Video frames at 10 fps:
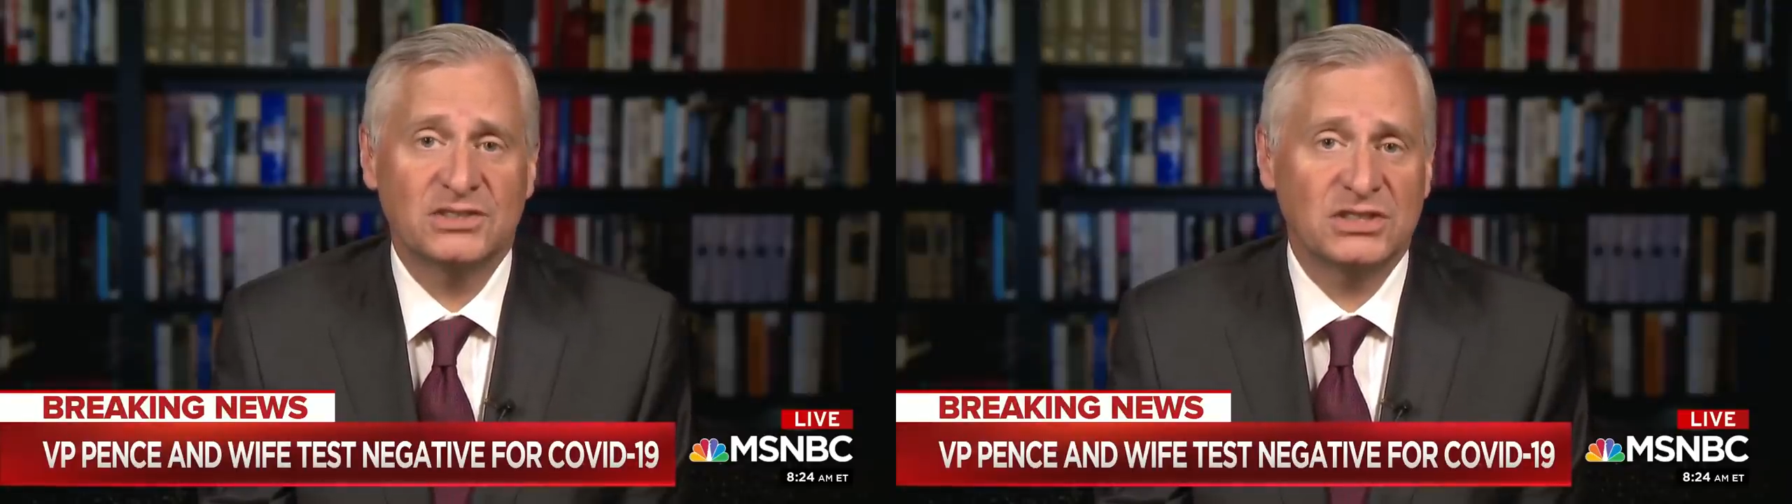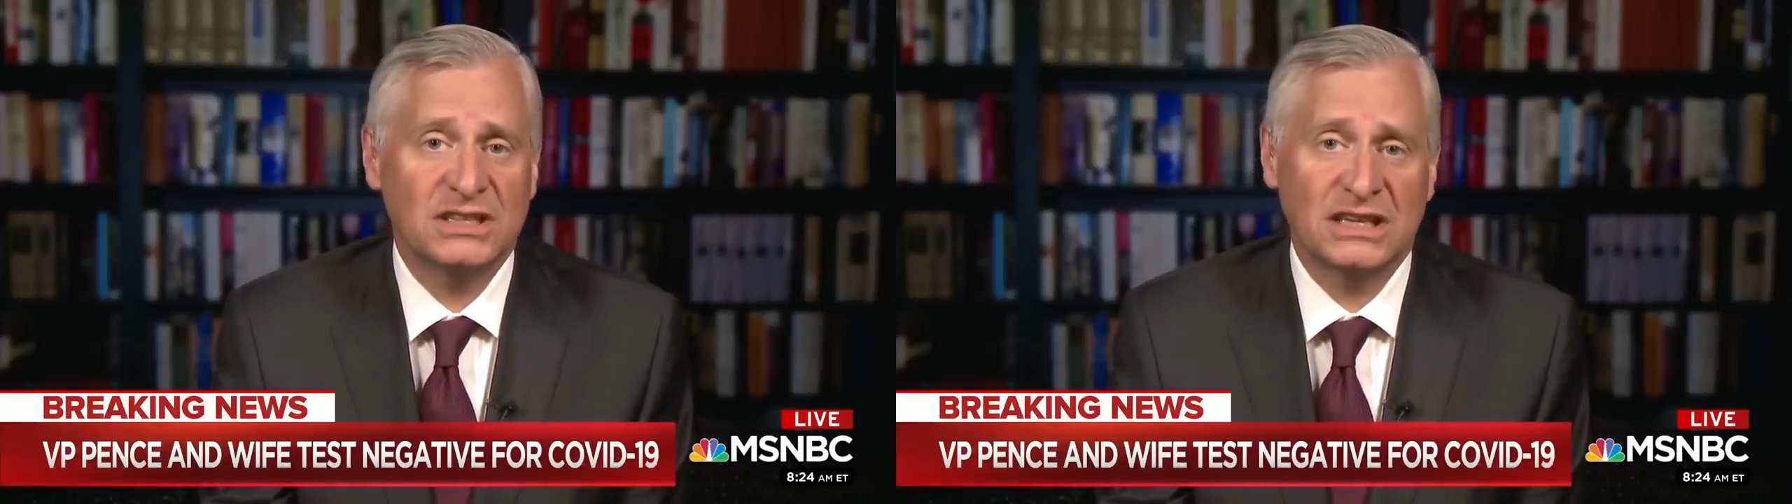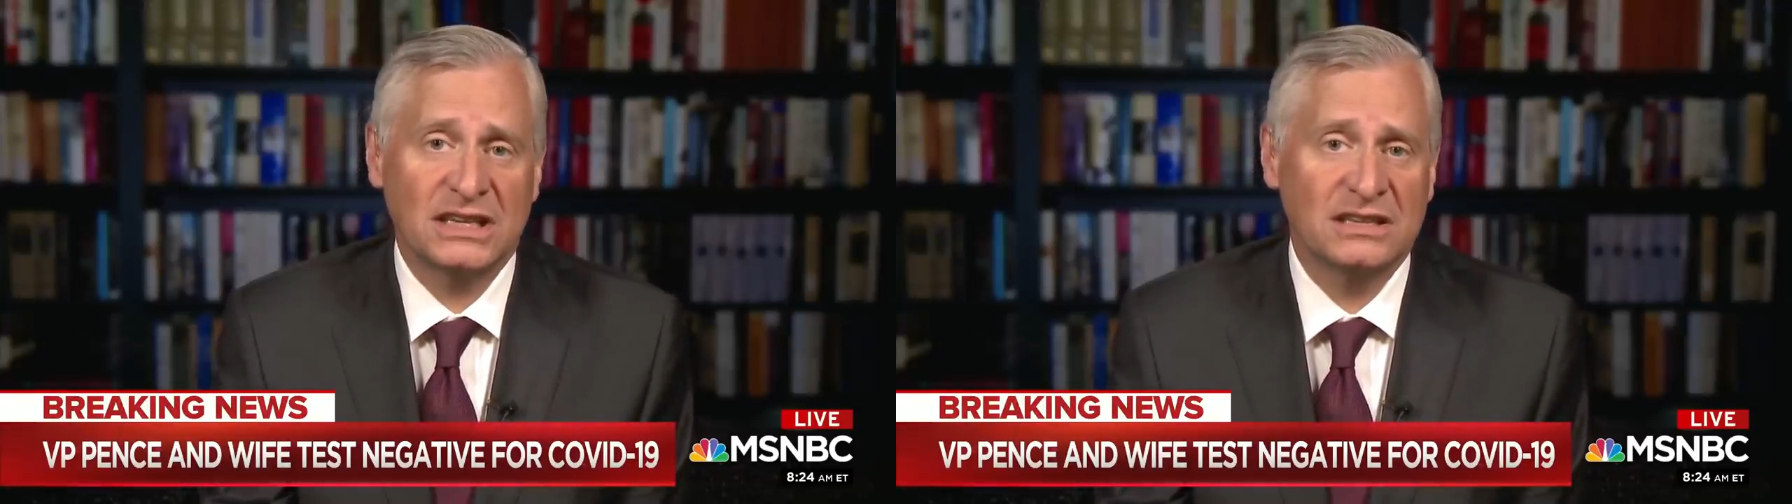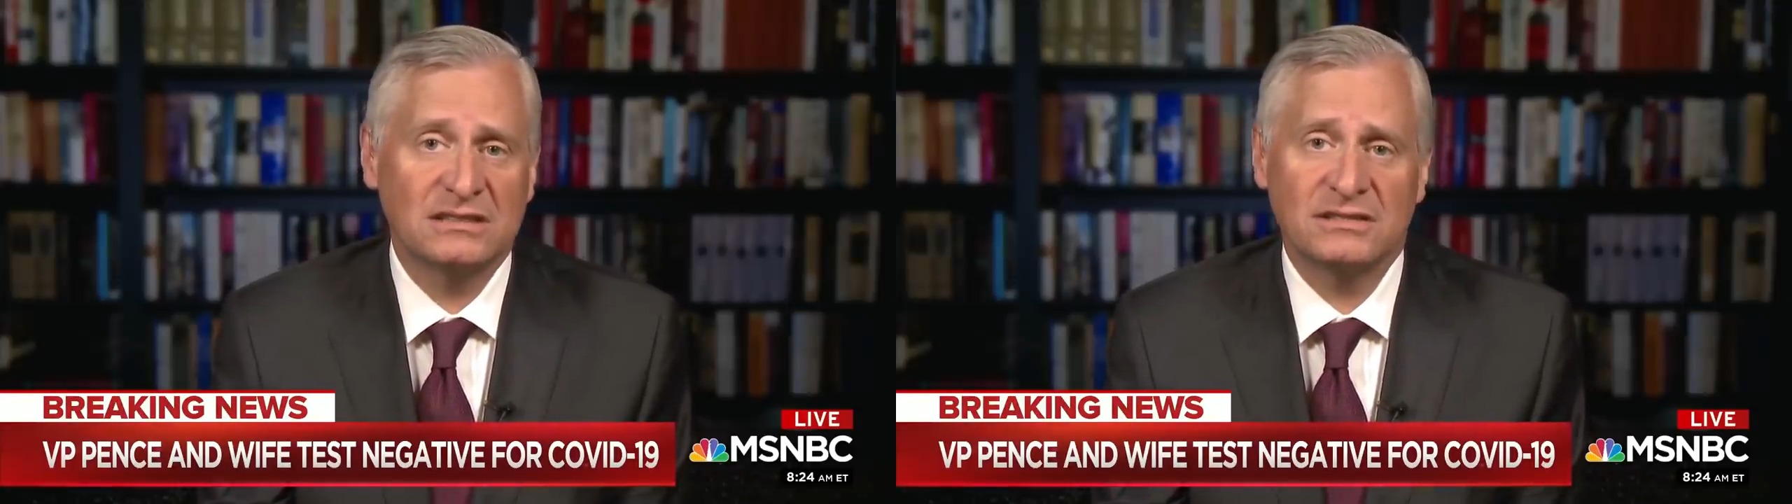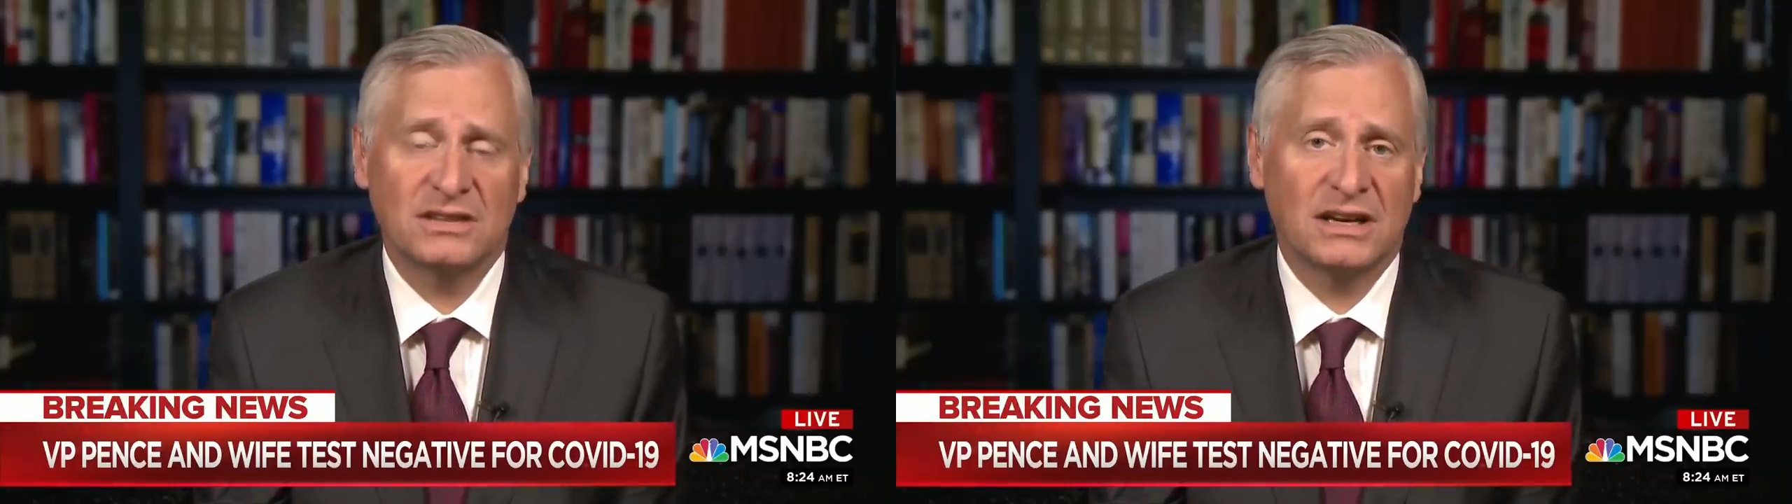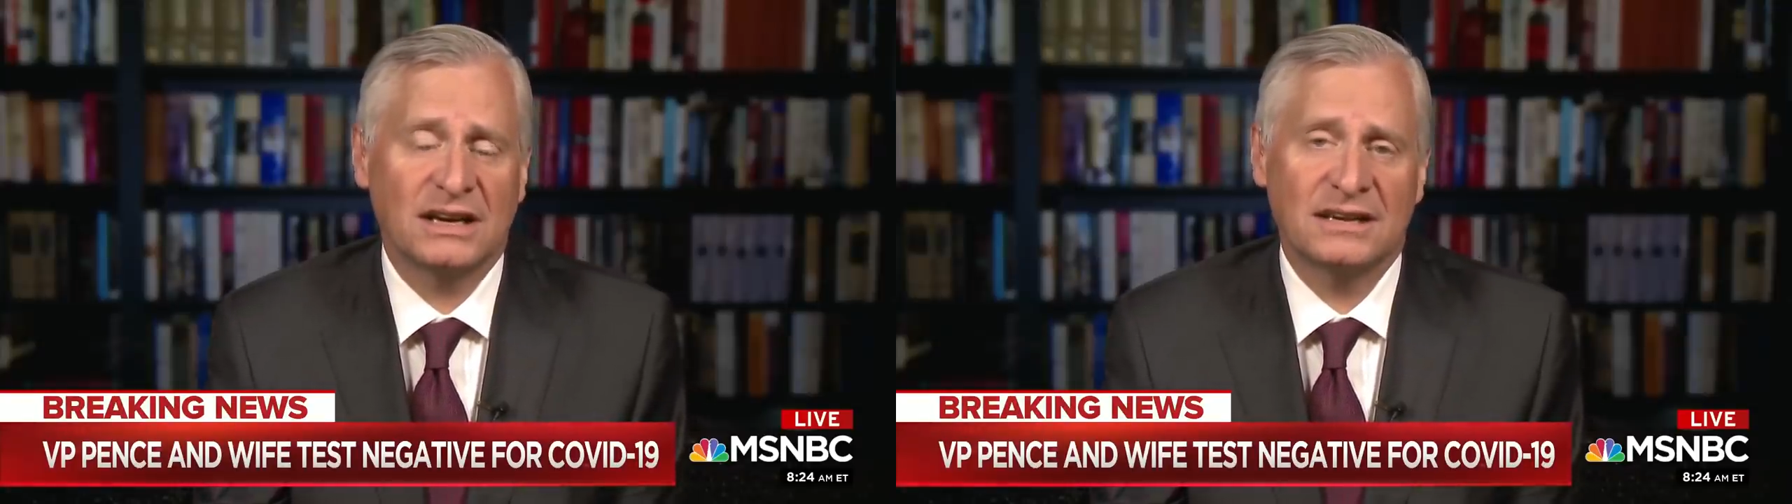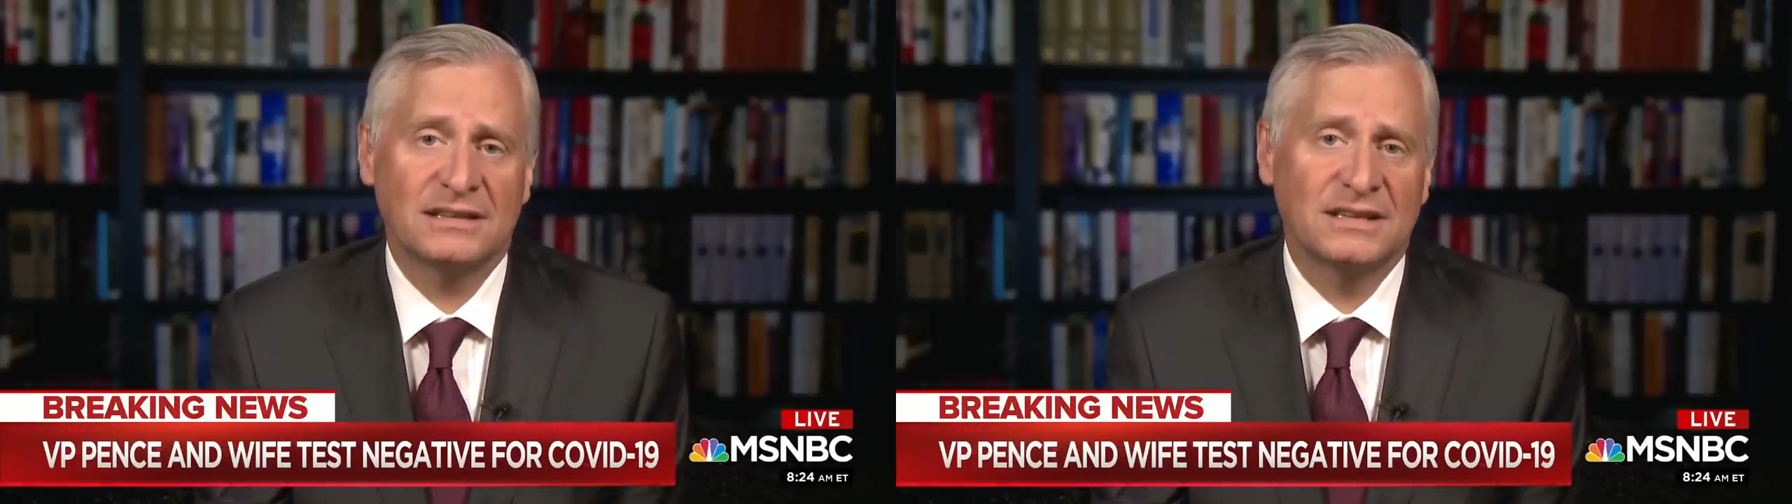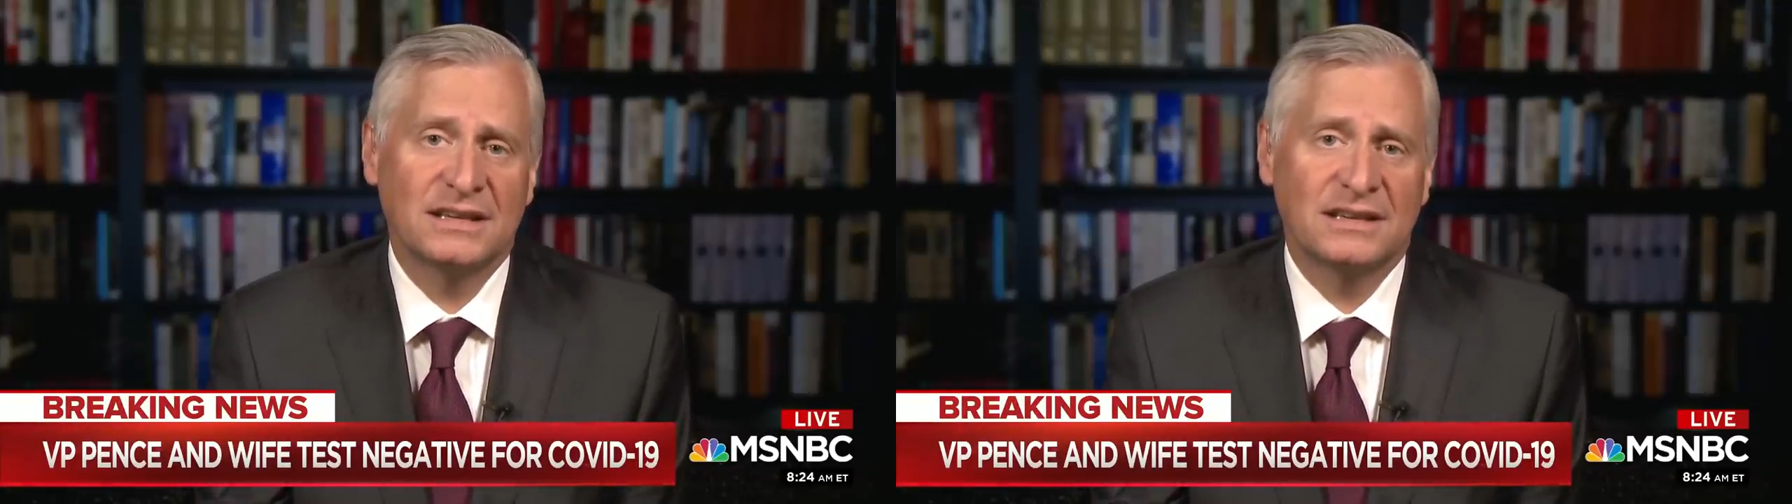seeking uh,